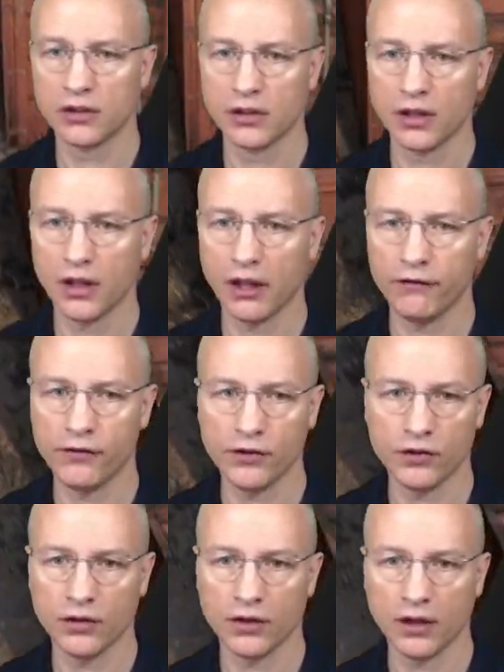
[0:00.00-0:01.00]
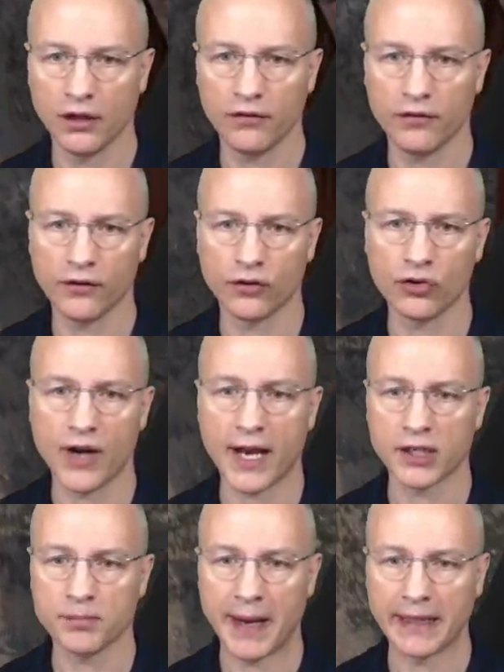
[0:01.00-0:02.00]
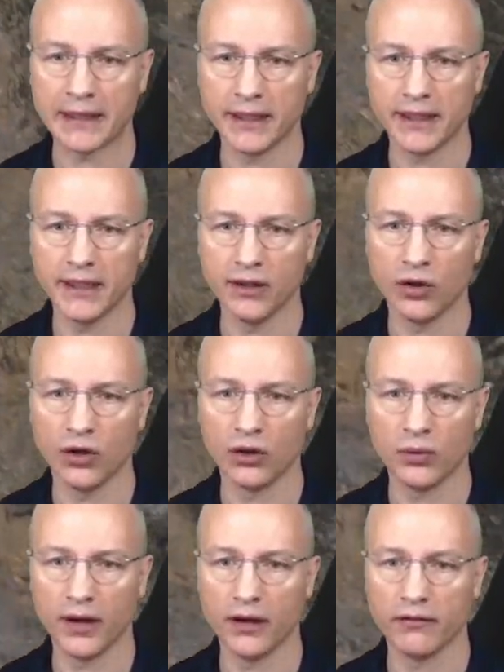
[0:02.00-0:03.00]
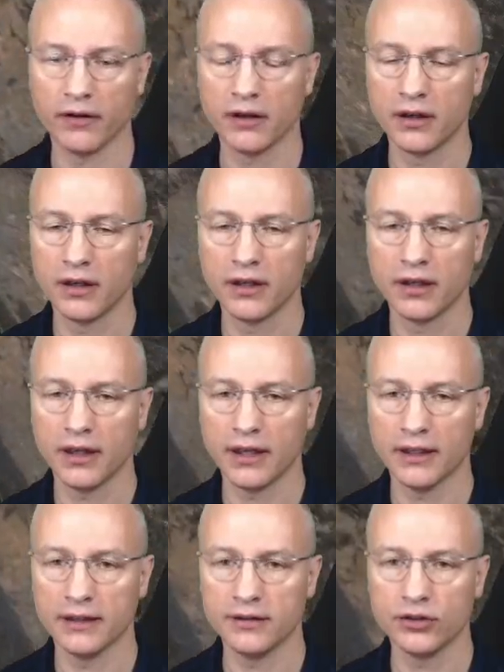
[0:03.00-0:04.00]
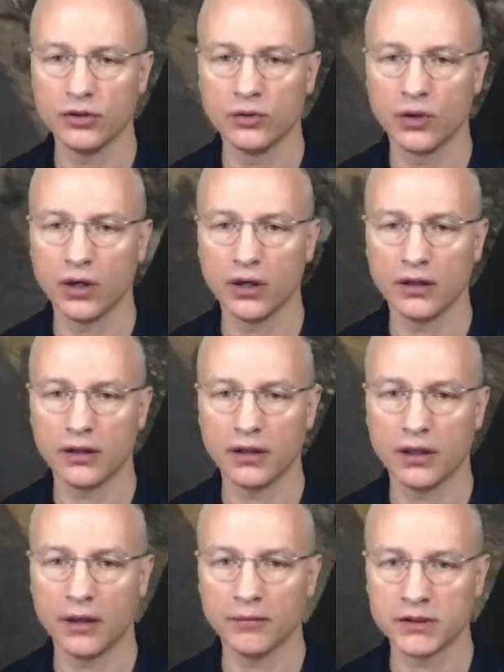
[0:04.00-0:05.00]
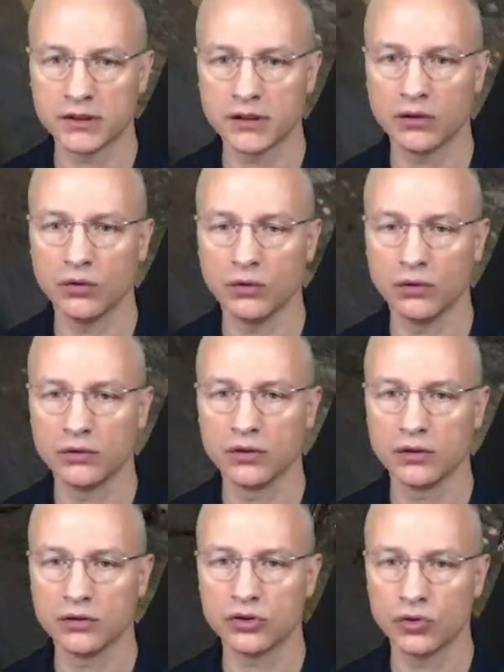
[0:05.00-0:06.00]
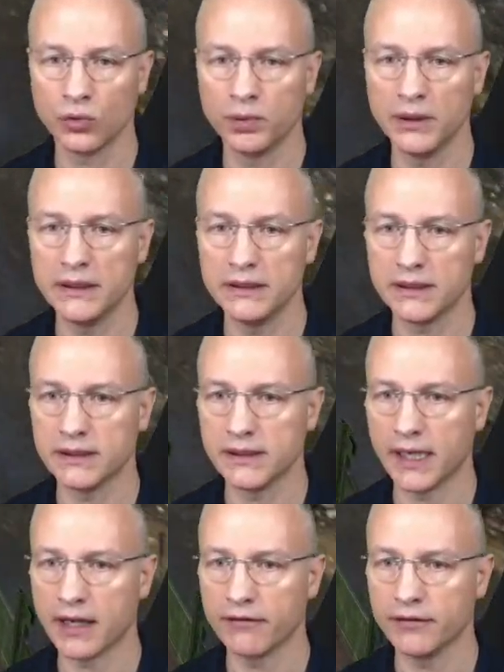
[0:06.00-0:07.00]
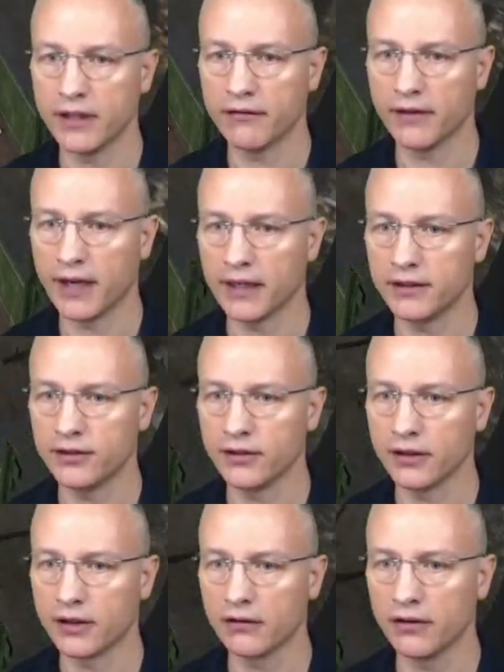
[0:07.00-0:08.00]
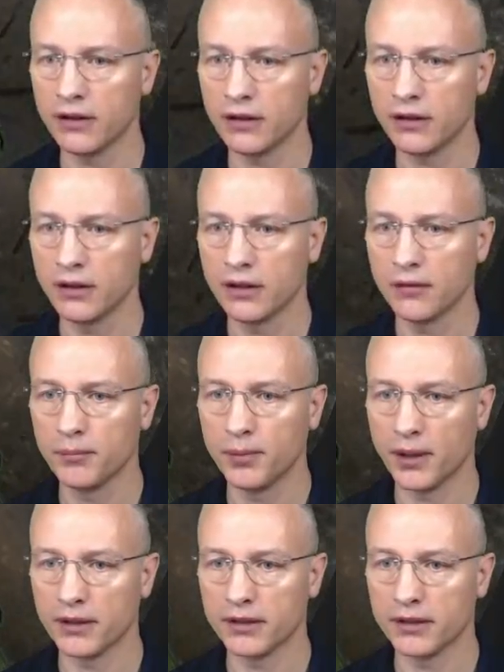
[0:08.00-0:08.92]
if you crash badly or whatever, and you know what, I'm still so pleased to say I've never had to recover, but